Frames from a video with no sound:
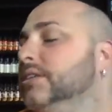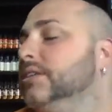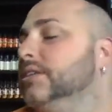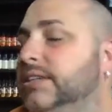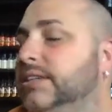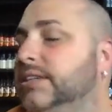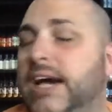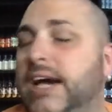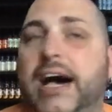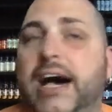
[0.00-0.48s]

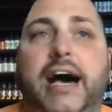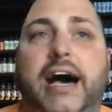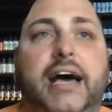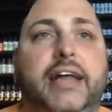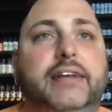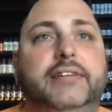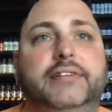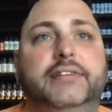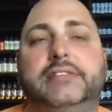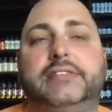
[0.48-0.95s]

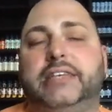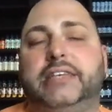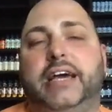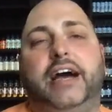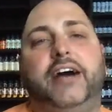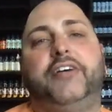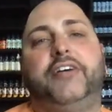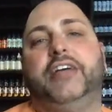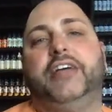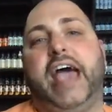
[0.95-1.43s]
God. See, I
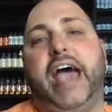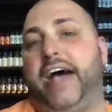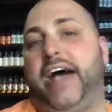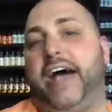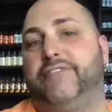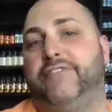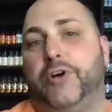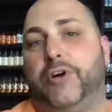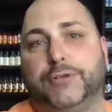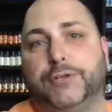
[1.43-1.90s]
already
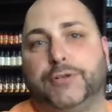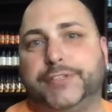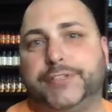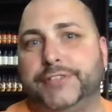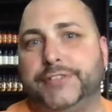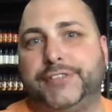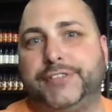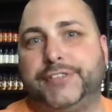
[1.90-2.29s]
have ulcers,